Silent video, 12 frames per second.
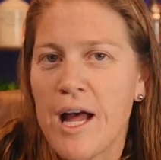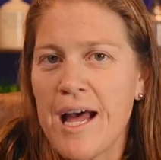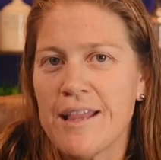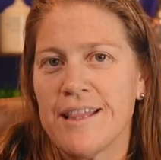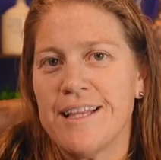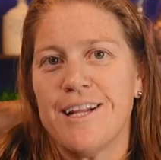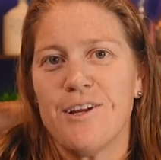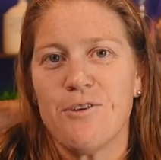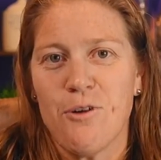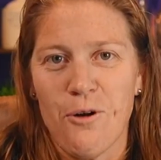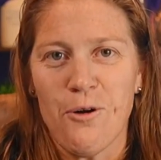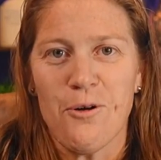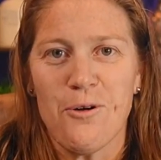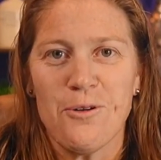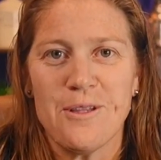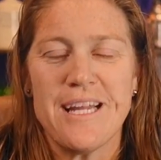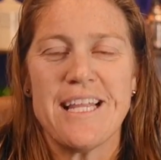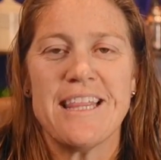athletic
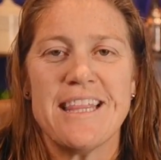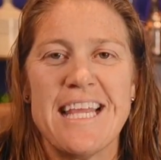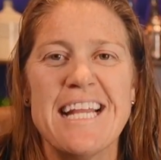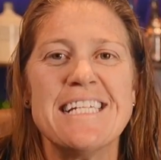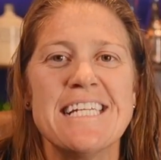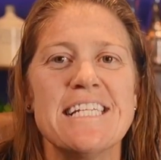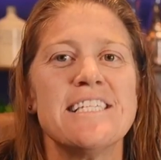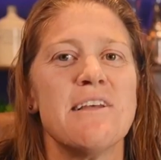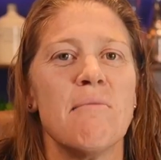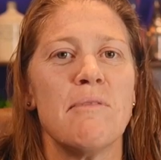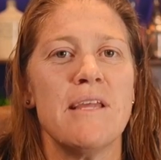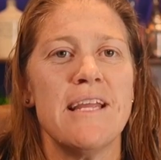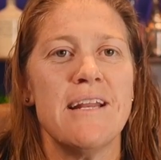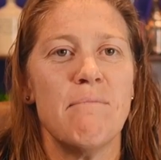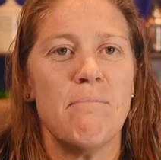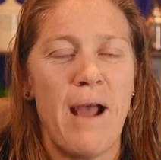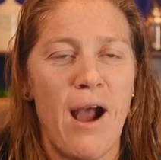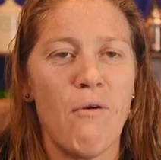girl, like it did something
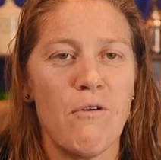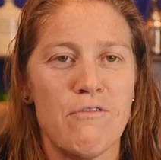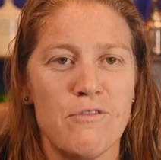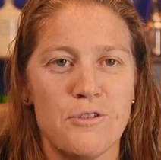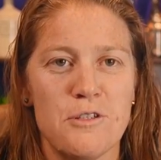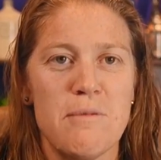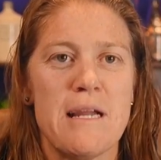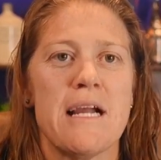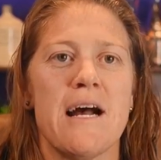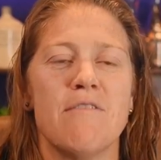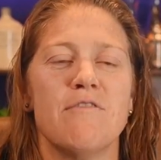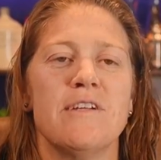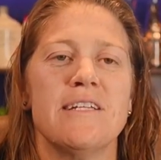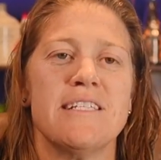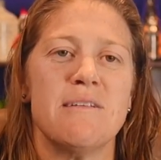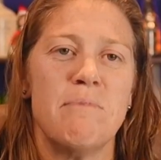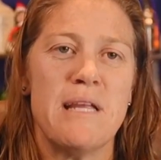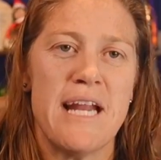powerful to my
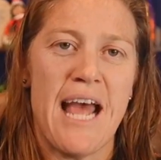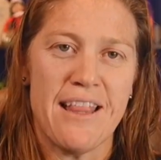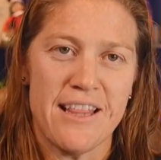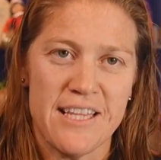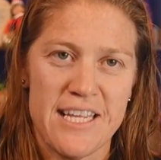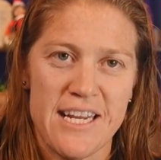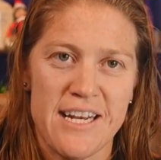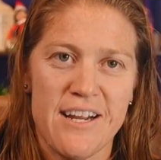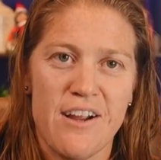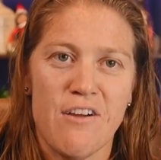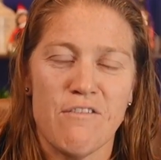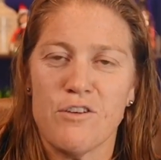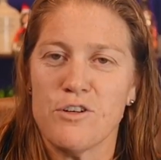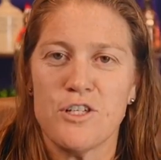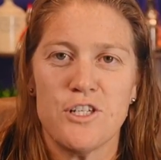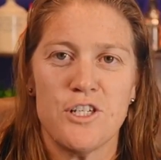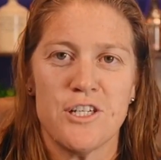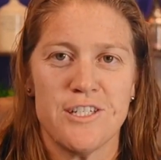confidence to be an athlete
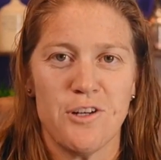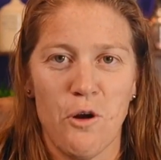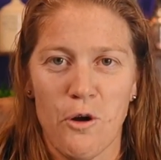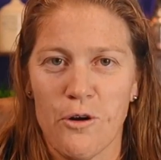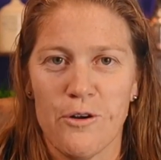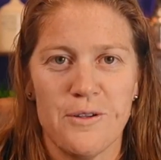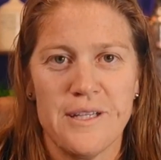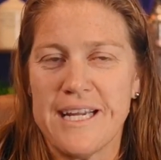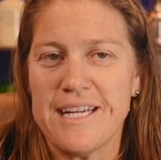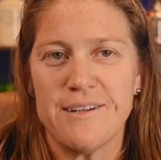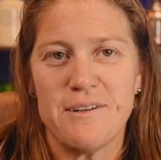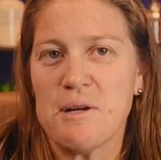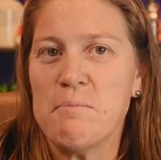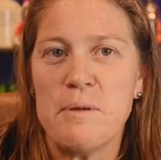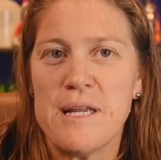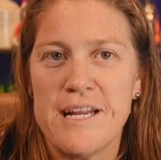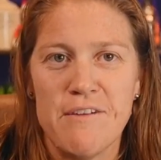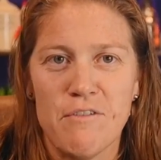versus just a girl, like
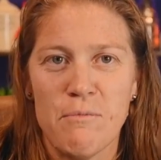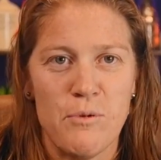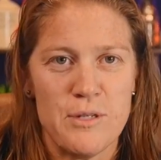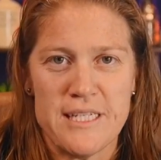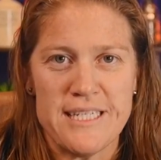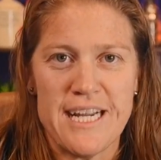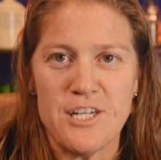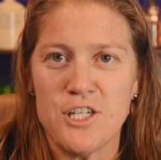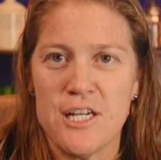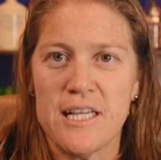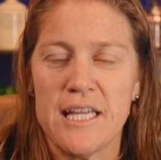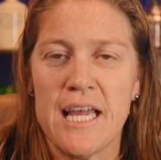competing for boys' attention.